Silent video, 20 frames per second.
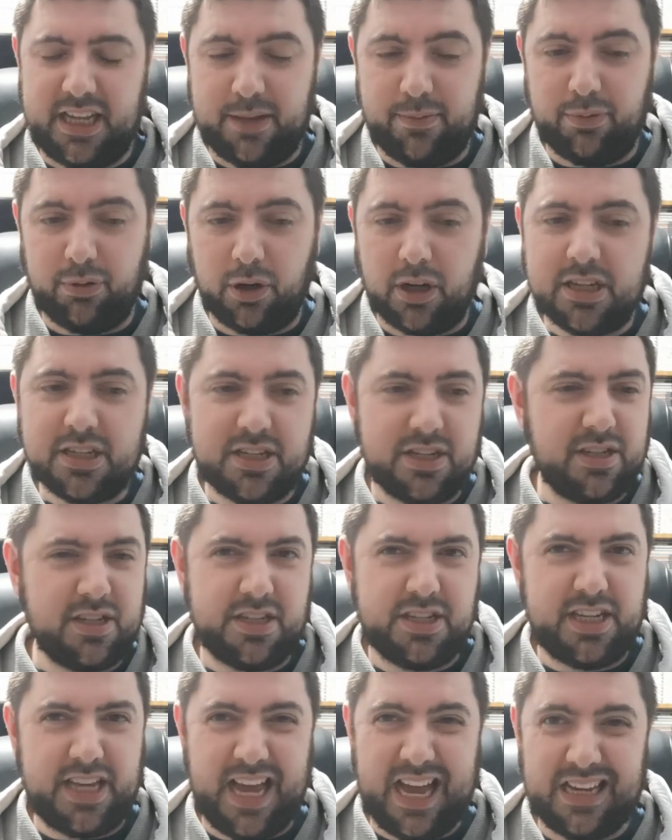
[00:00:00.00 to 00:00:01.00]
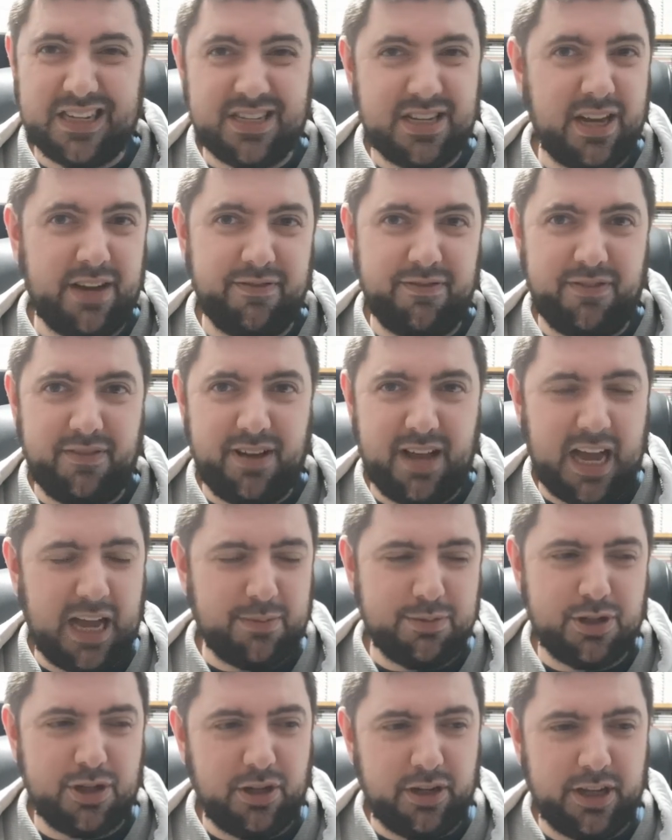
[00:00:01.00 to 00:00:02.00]
The prices at CX have
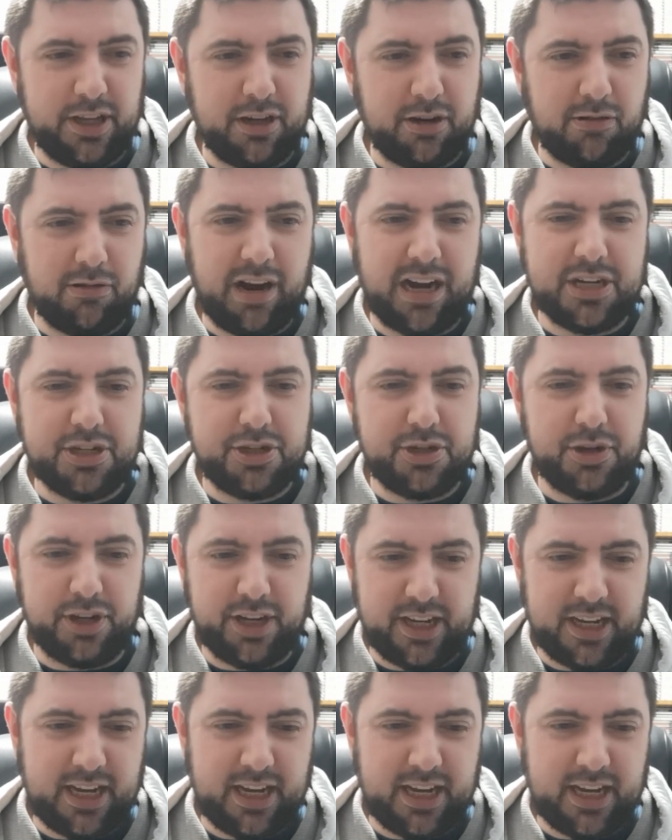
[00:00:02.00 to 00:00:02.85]
absolutely crashed on it.